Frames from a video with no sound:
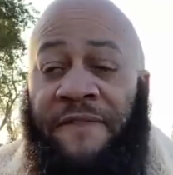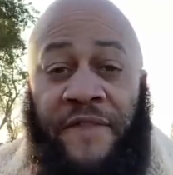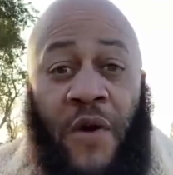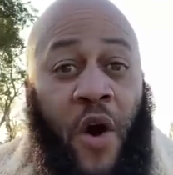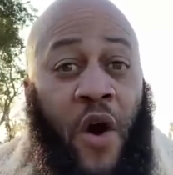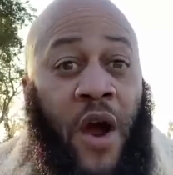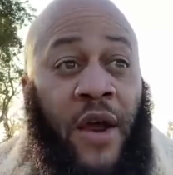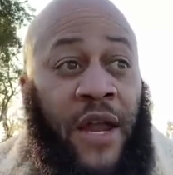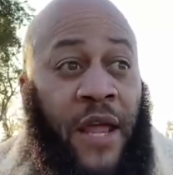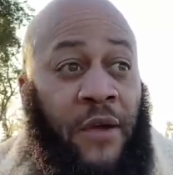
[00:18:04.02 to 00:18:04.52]

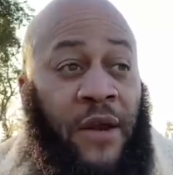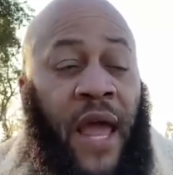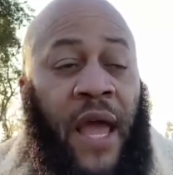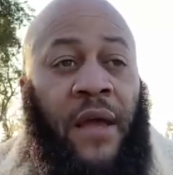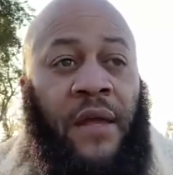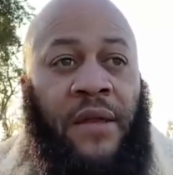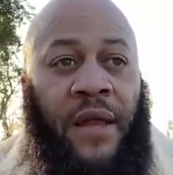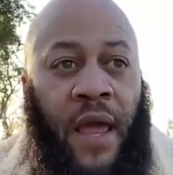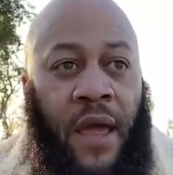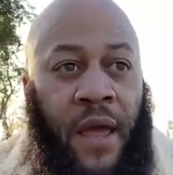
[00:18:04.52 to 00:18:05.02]
far and they're like,
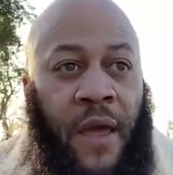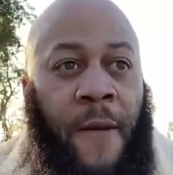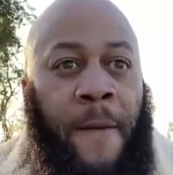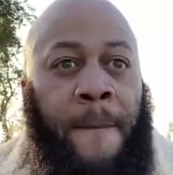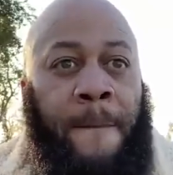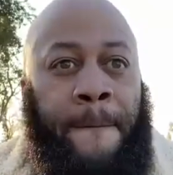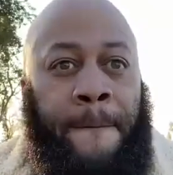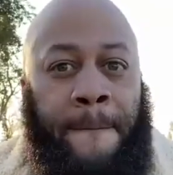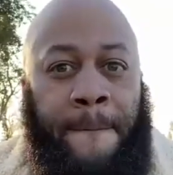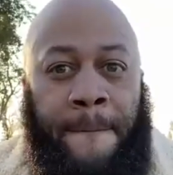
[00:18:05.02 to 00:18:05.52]
yeah.
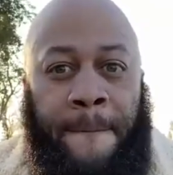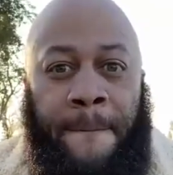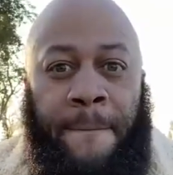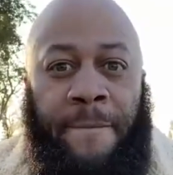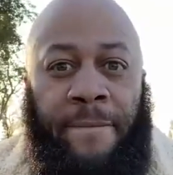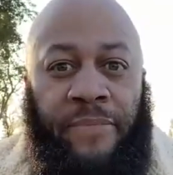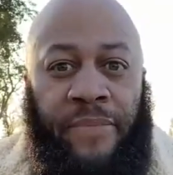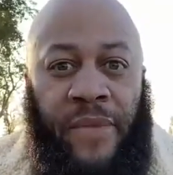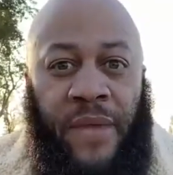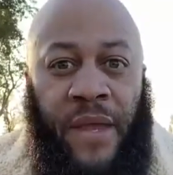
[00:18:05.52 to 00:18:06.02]

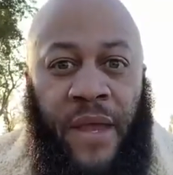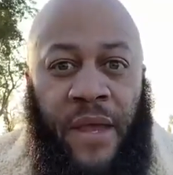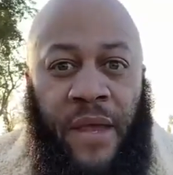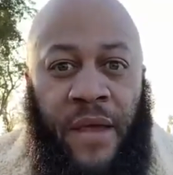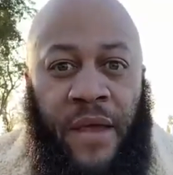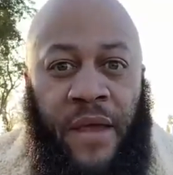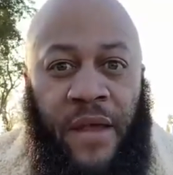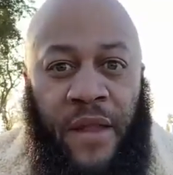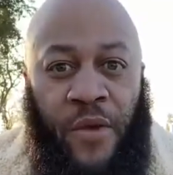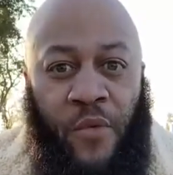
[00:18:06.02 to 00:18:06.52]

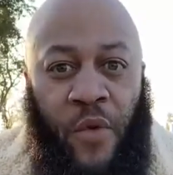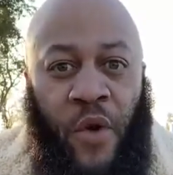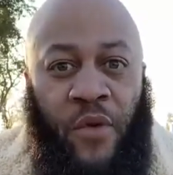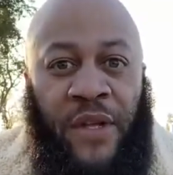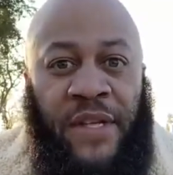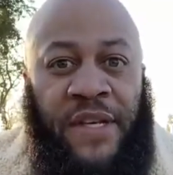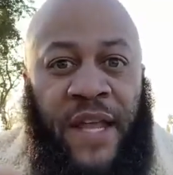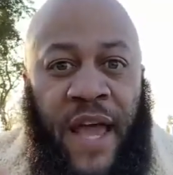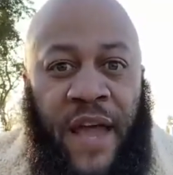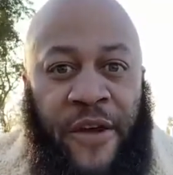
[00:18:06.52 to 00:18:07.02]
Roll
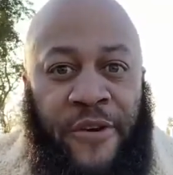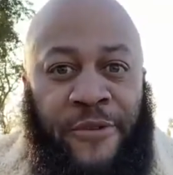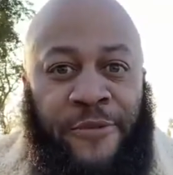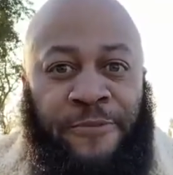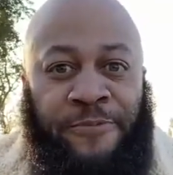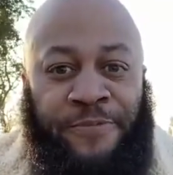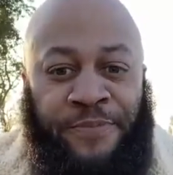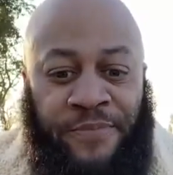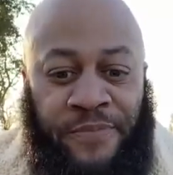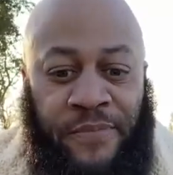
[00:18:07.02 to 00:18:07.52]
it down.
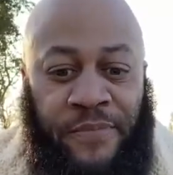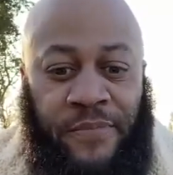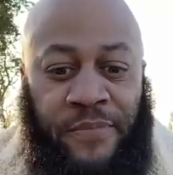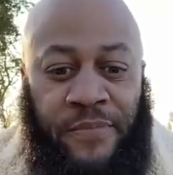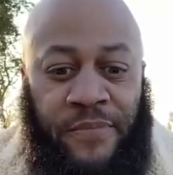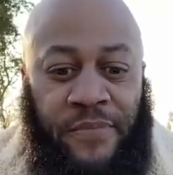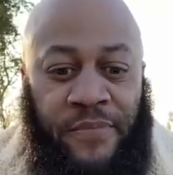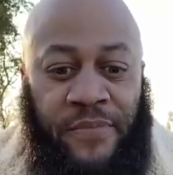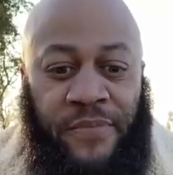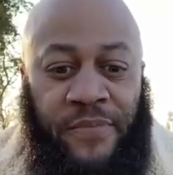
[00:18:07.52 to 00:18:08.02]

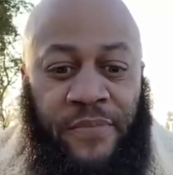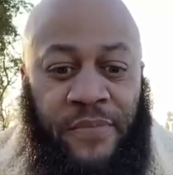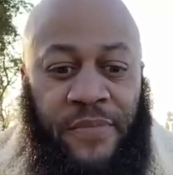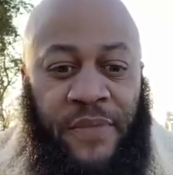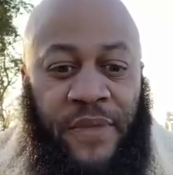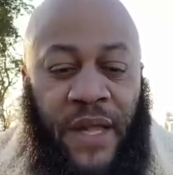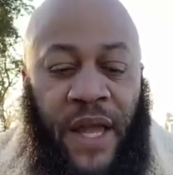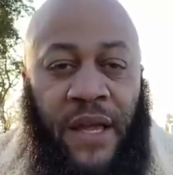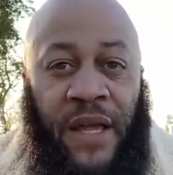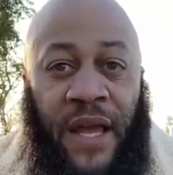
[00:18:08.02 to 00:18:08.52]

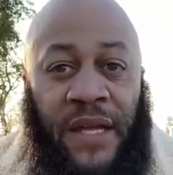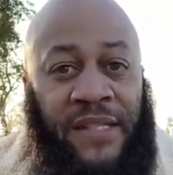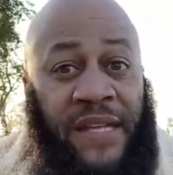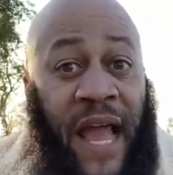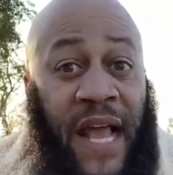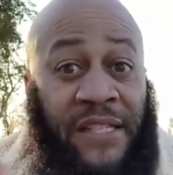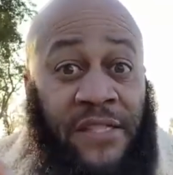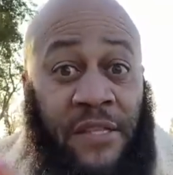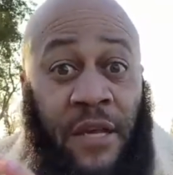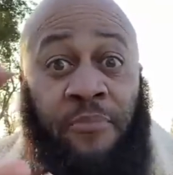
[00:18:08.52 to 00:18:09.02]
Like,
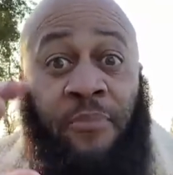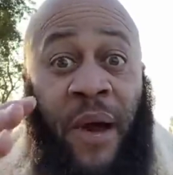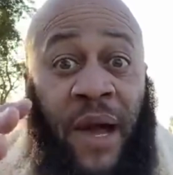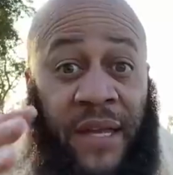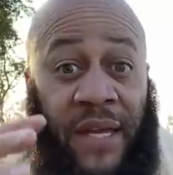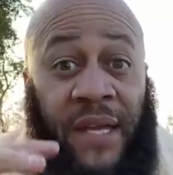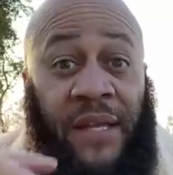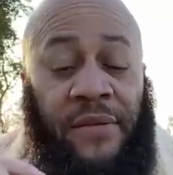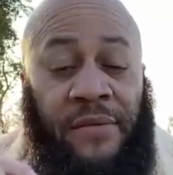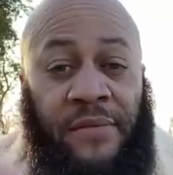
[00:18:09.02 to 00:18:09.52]
attach the
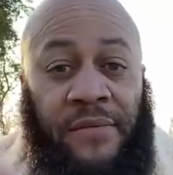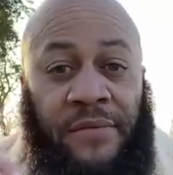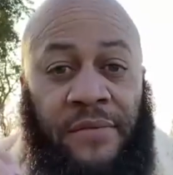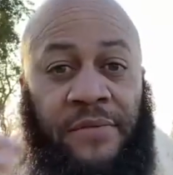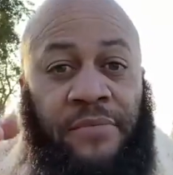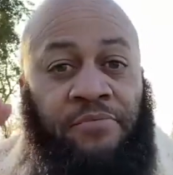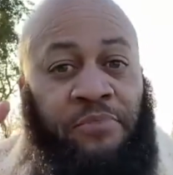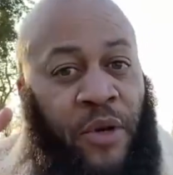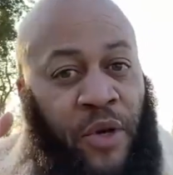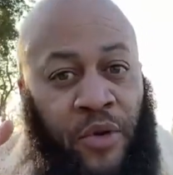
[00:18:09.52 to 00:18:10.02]
bucket.
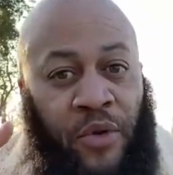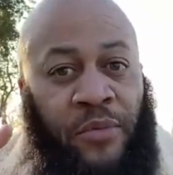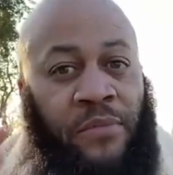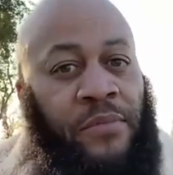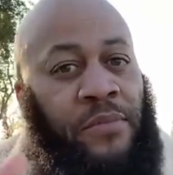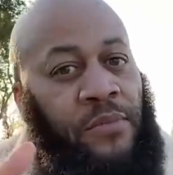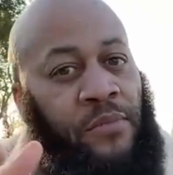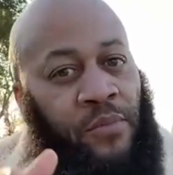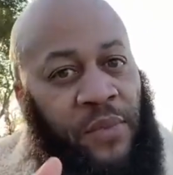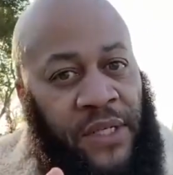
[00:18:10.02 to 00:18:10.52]
Boom.
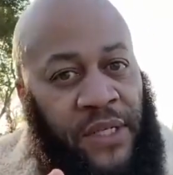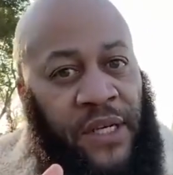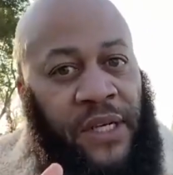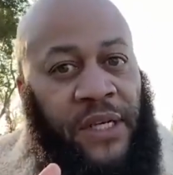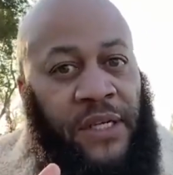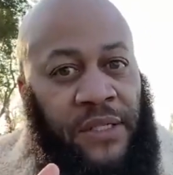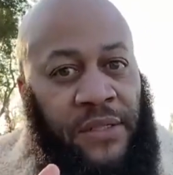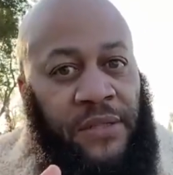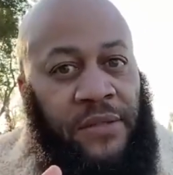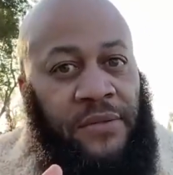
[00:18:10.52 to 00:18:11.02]
We
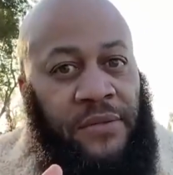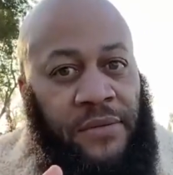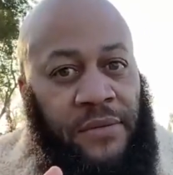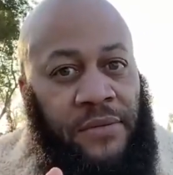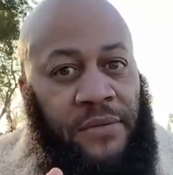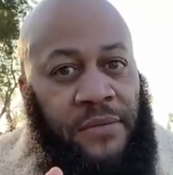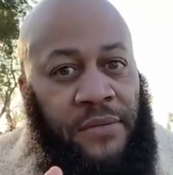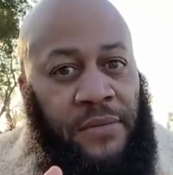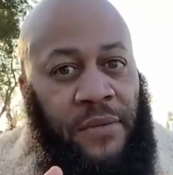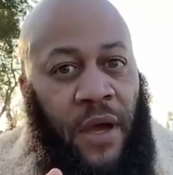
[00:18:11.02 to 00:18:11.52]
good.
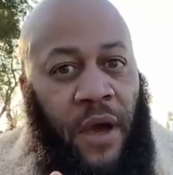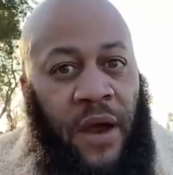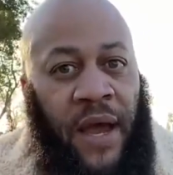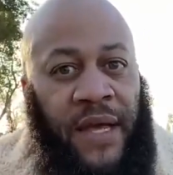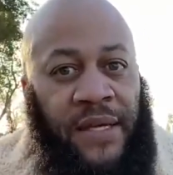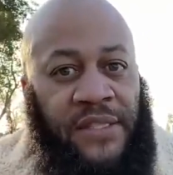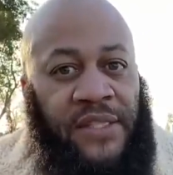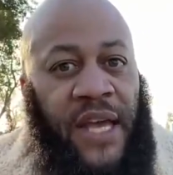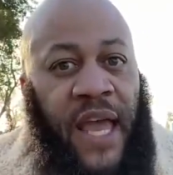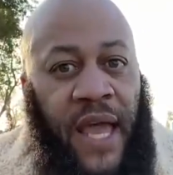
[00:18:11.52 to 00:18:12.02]
All
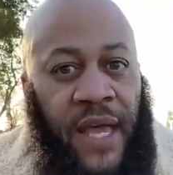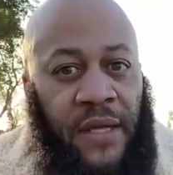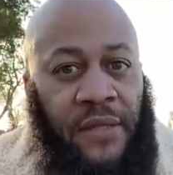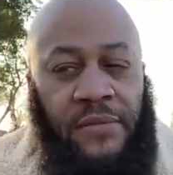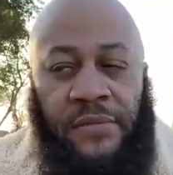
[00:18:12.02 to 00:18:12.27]
right, check.